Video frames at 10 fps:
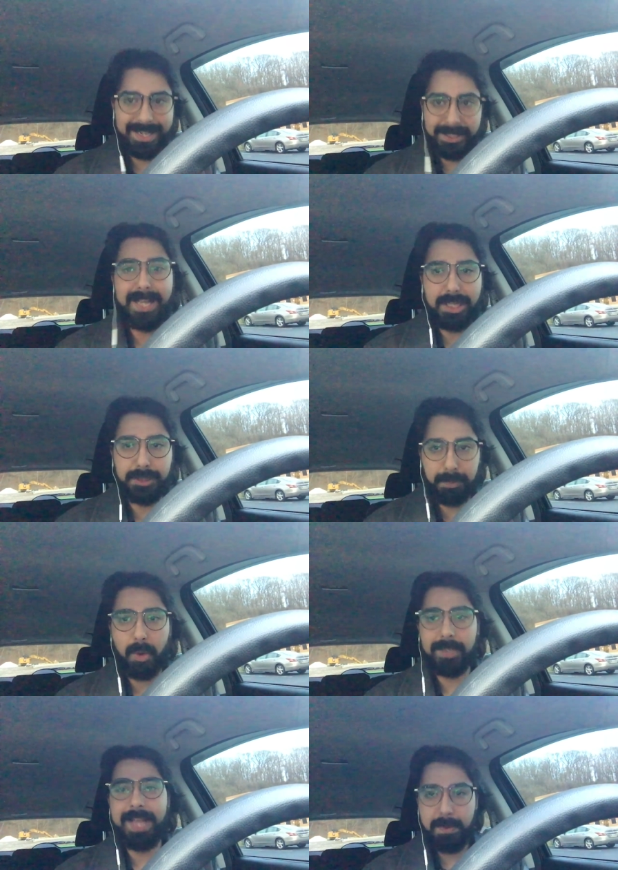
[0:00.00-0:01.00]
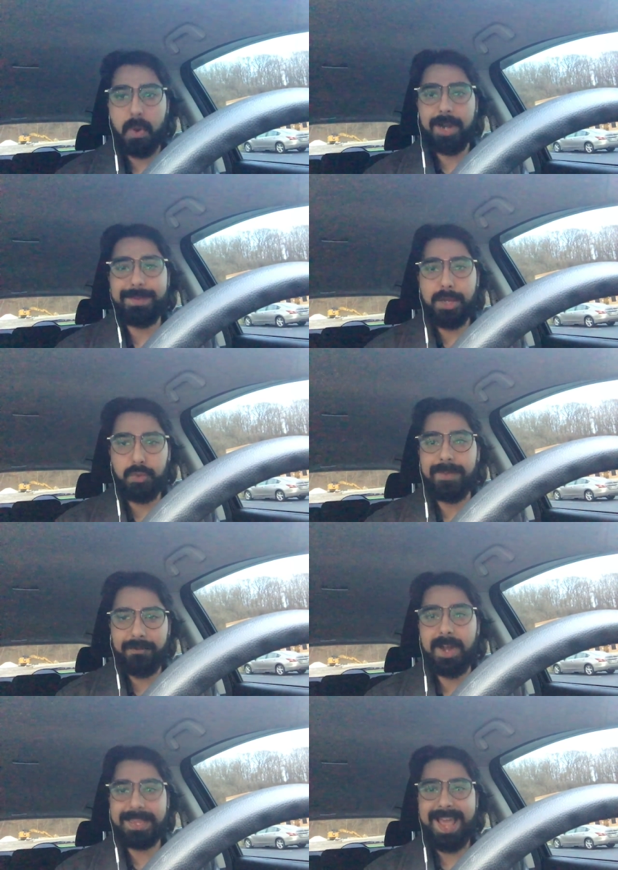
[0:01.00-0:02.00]
excel at sports and want to be who the
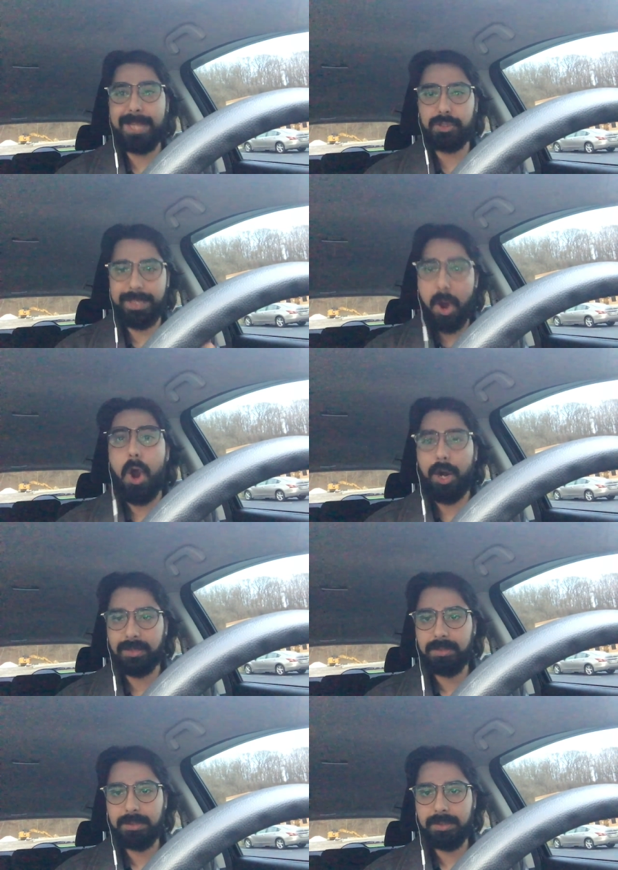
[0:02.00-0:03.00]
fuck they actually are.